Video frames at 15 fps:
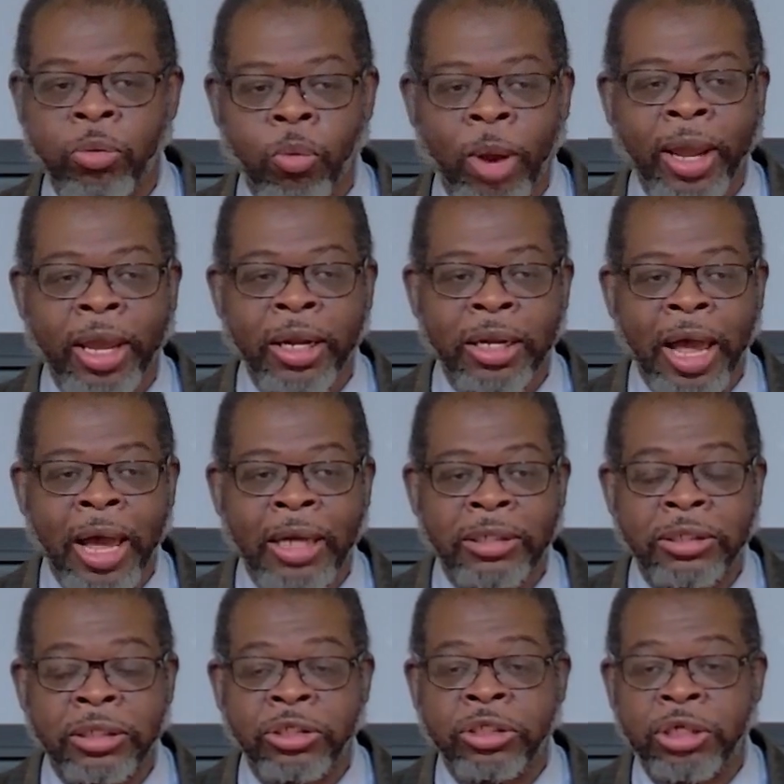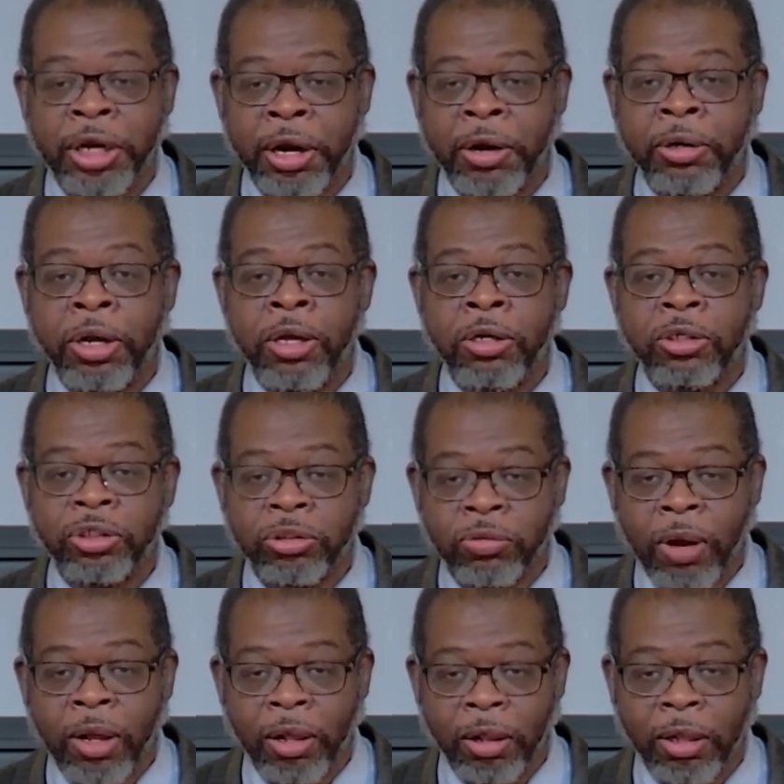recognize the shared
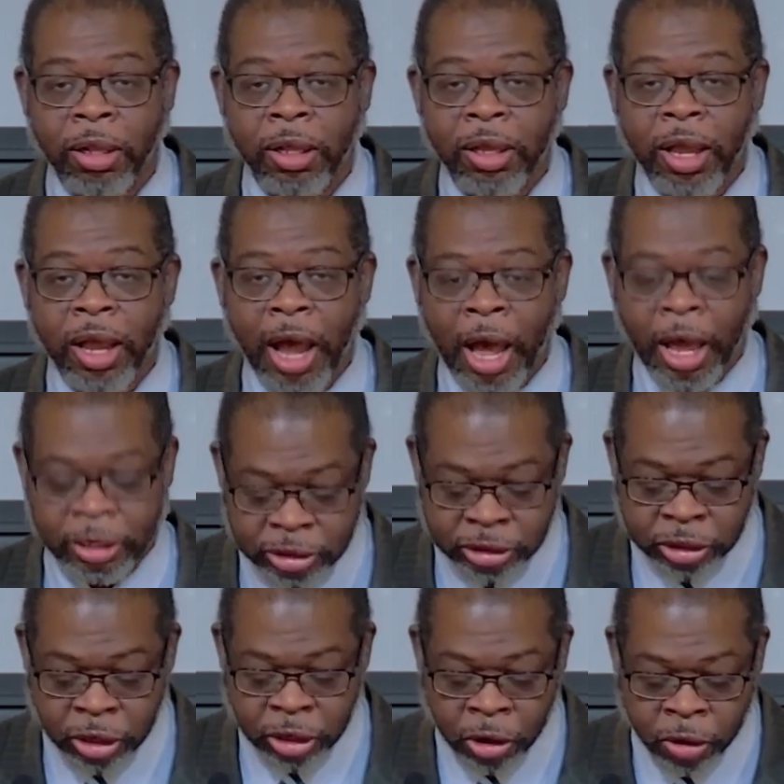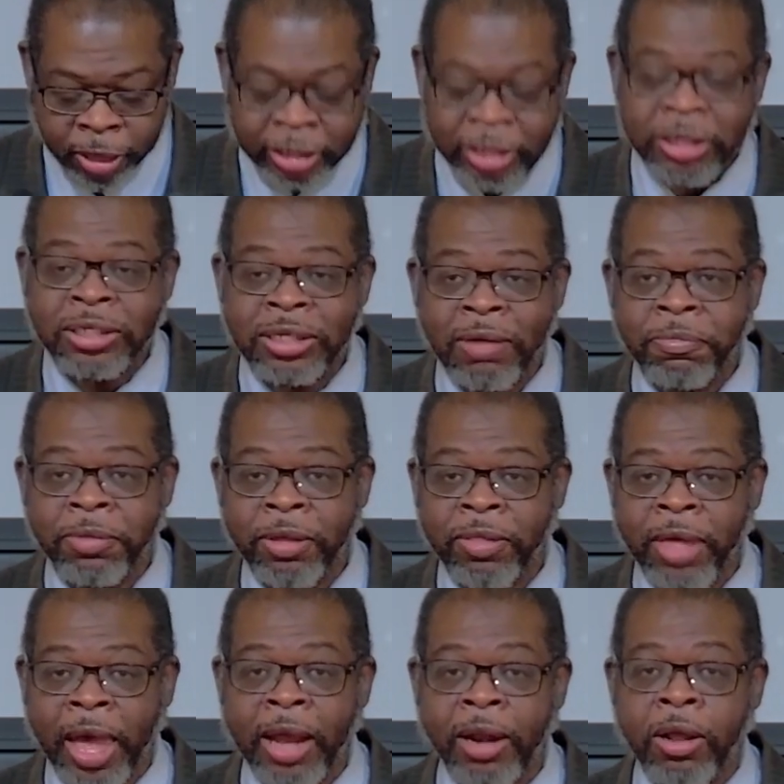struggle. So it is something
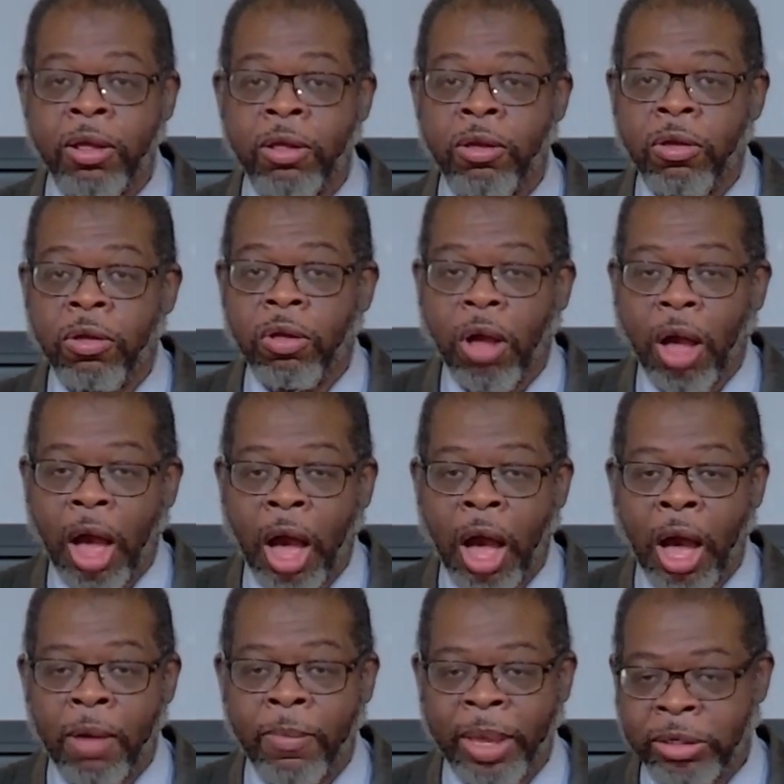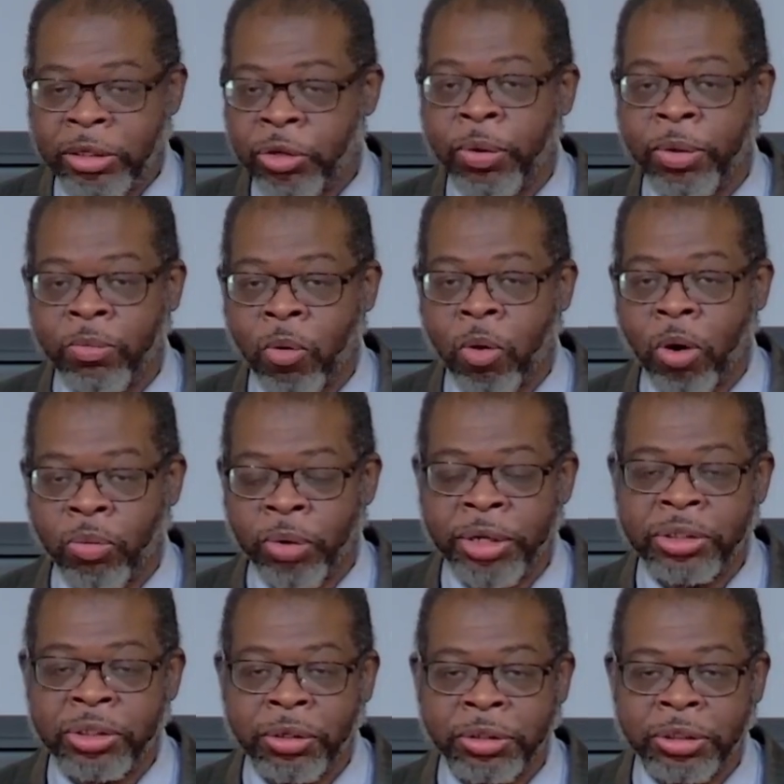that, in doing more
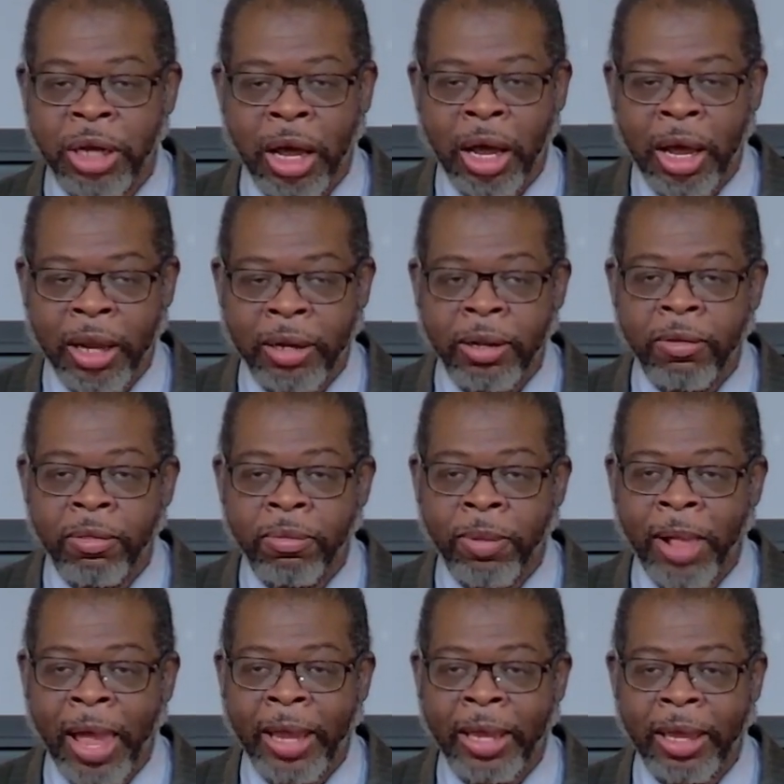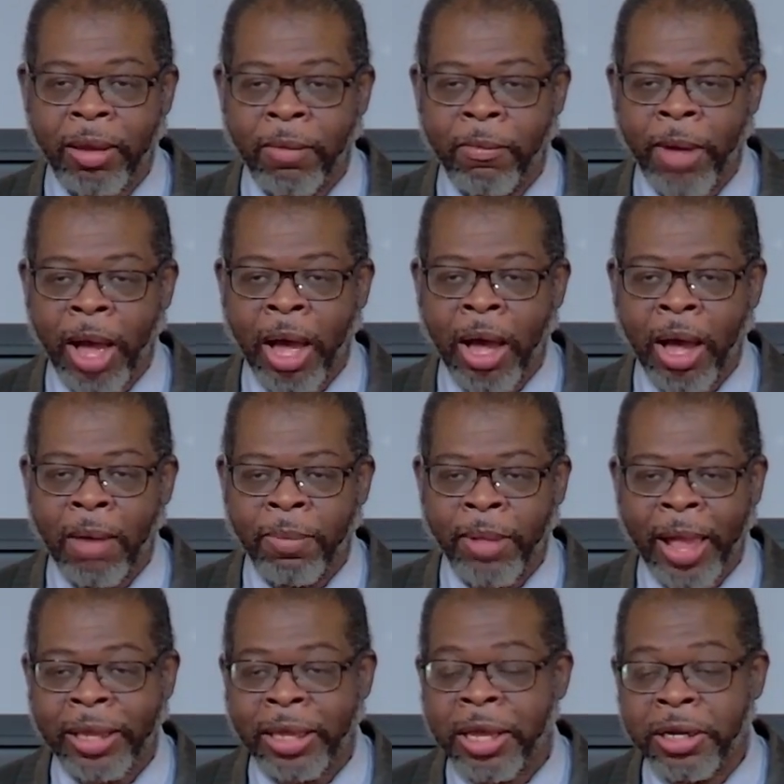research on
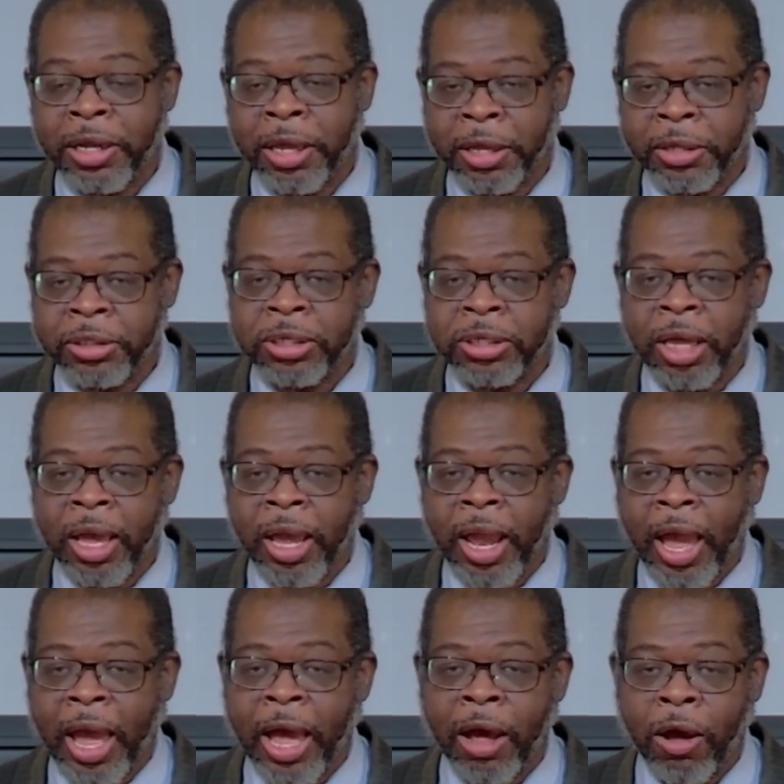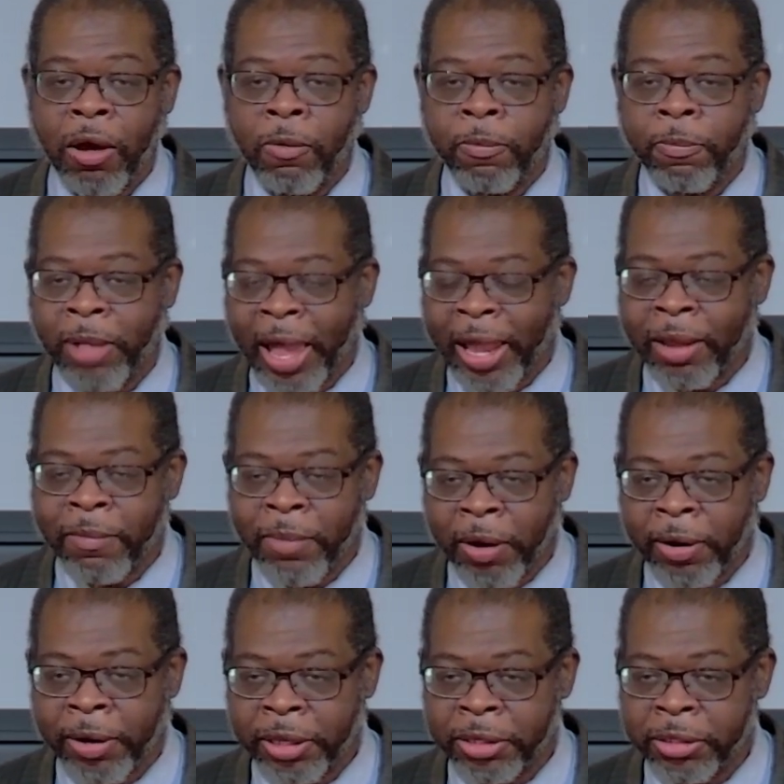Black Indians, how Black
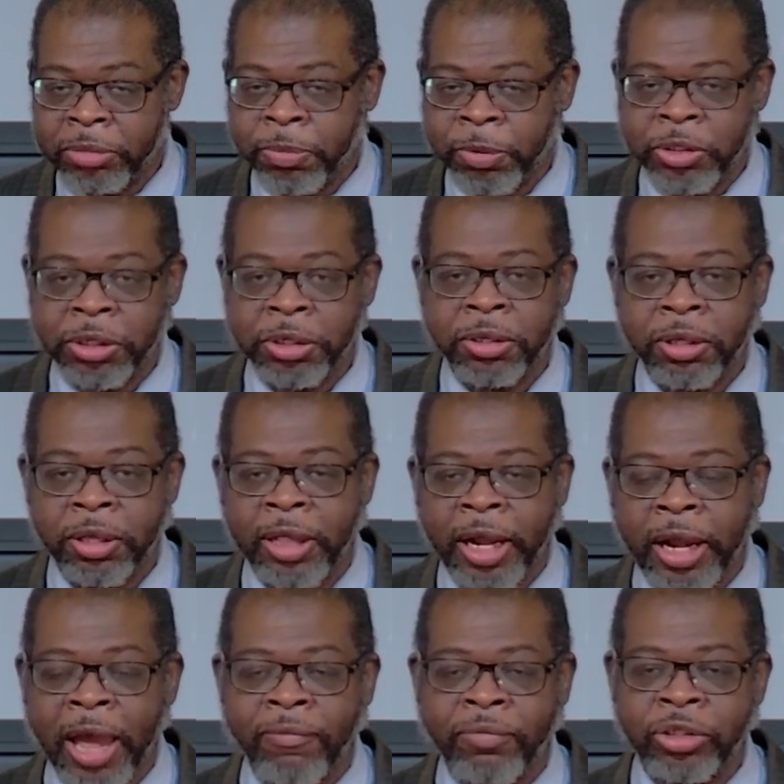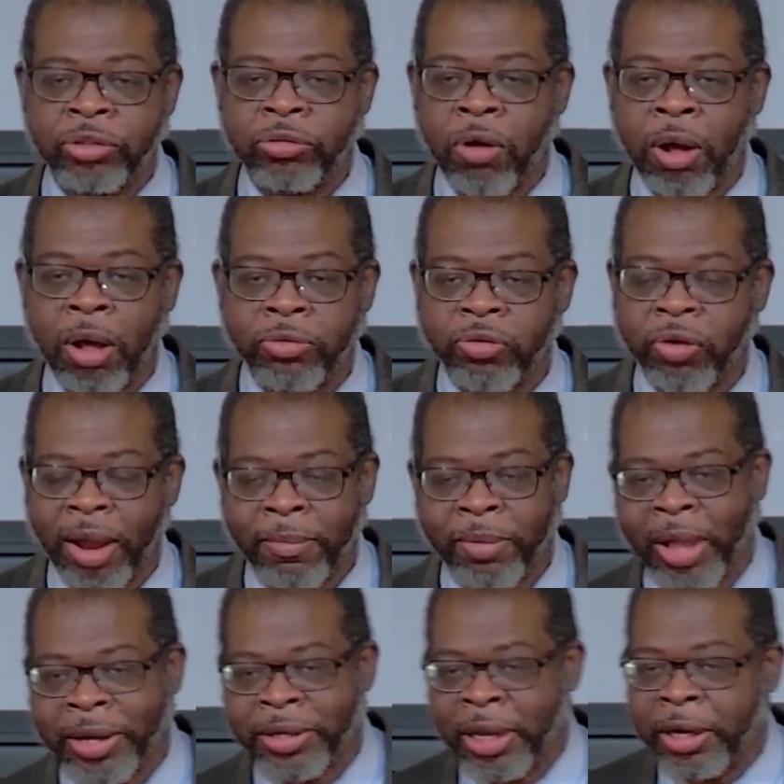Americans, particularly that have a strong tribal
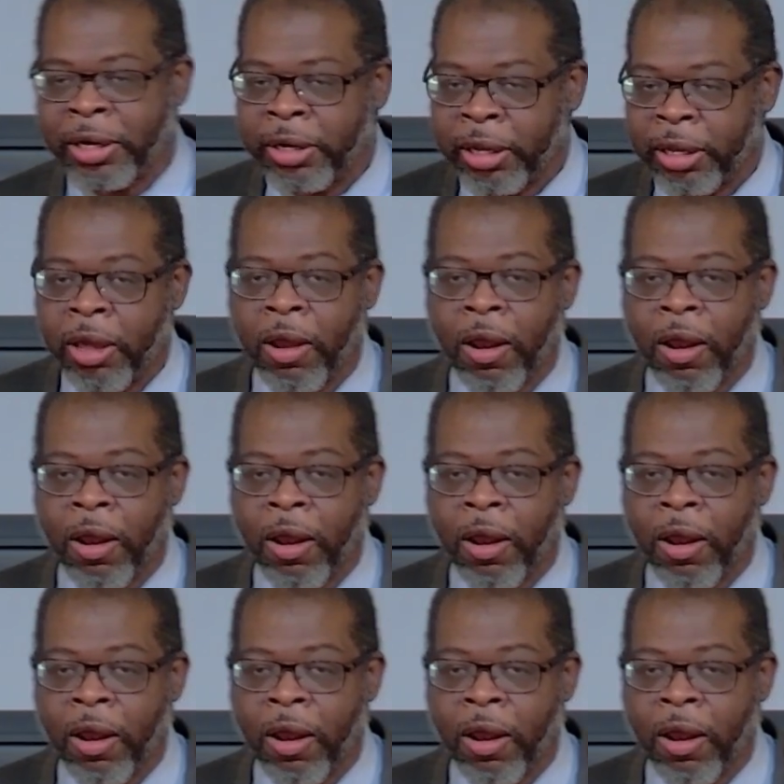identity,